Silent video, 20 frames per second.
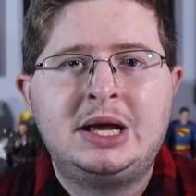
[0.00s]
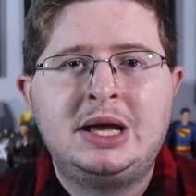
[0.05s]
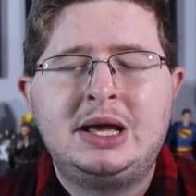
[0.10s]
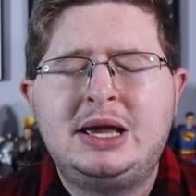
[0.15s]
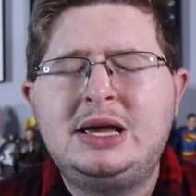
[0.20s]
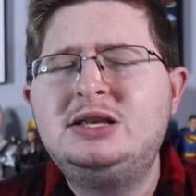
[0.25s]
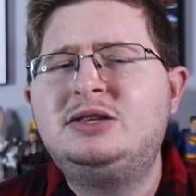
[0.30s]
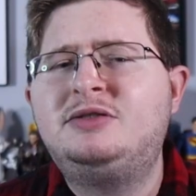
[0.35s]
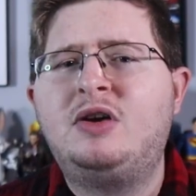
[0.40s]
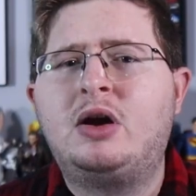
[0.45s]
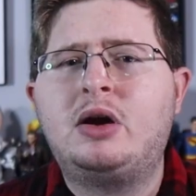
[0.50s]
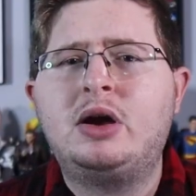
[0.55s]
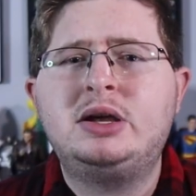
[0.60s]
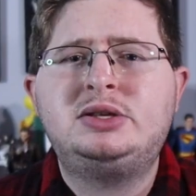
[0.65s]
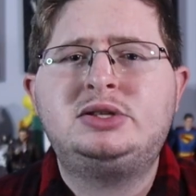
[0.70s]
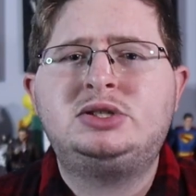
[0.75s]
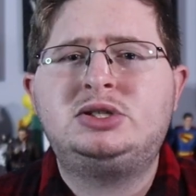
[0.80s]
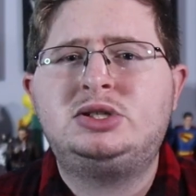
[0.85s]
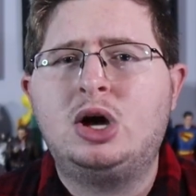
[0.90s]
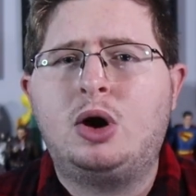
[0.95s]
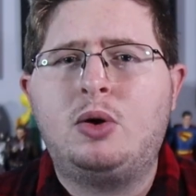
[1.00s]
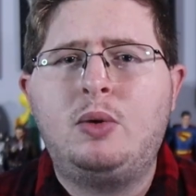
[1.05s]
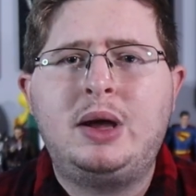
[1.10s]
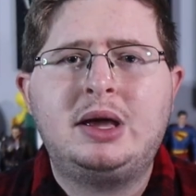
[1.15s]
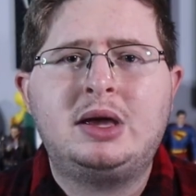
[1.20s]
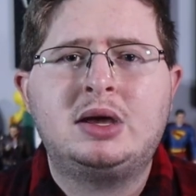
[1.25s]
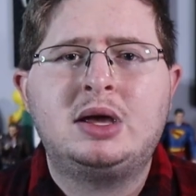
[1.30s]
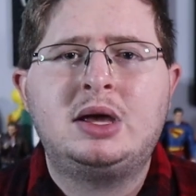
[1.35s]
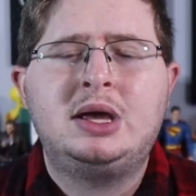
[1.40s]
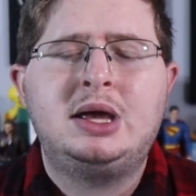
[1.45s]
He's very
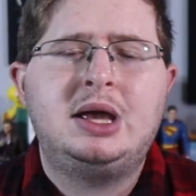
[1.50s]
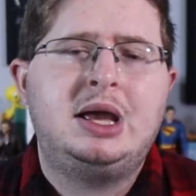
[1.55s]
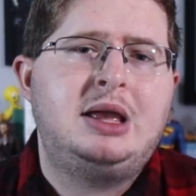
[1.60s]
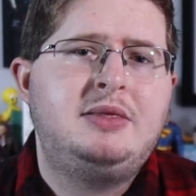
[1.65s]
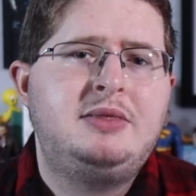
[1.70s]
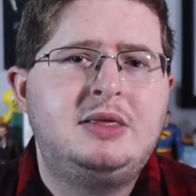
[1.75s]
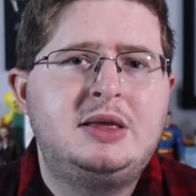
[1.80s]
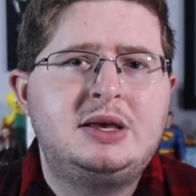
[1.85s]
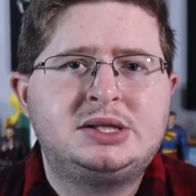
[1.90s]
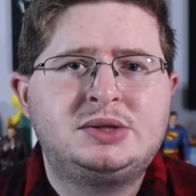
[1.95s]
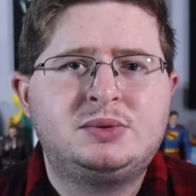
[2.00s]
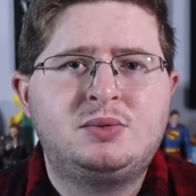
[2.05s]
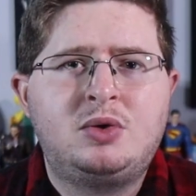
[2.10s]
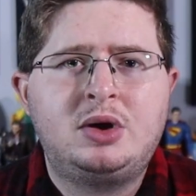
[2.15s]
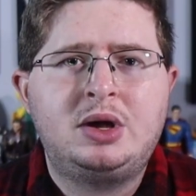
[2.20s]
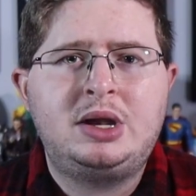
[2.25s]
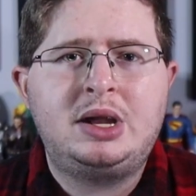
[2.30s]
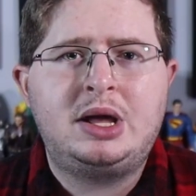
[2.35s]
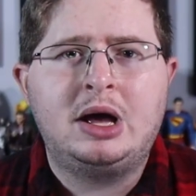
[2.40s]
stoic in this one,